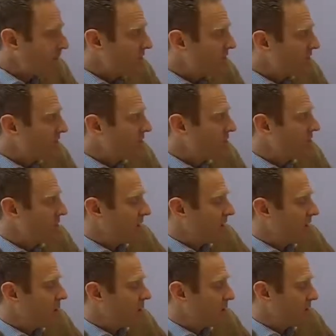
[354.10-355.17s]
Taxes
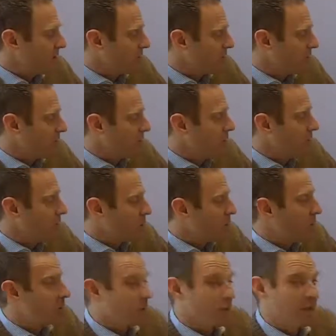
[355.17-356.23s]
increased
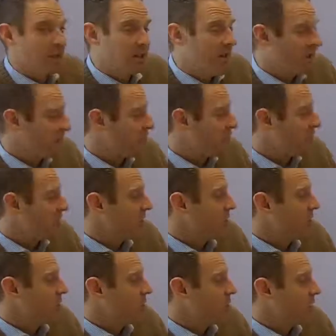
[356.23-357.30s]
gradually last year,
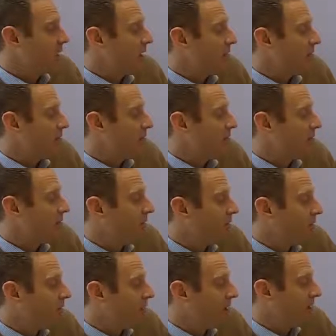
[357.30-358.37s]
so you have the
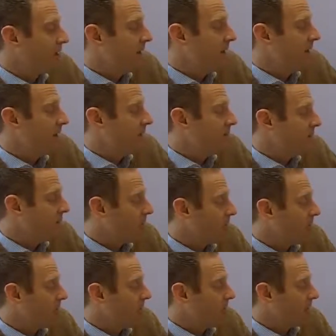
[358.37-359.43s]
verb and the
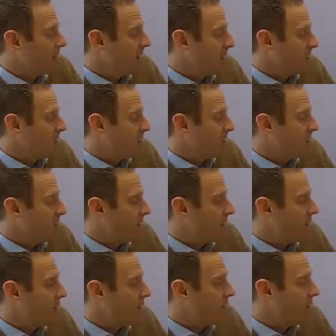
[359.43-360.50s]
adverb last year.
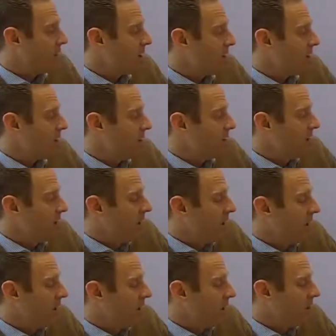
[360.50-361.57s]
And then you have
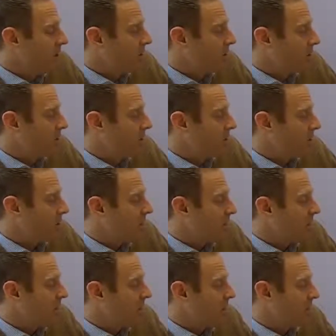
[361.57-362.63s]
an increase of,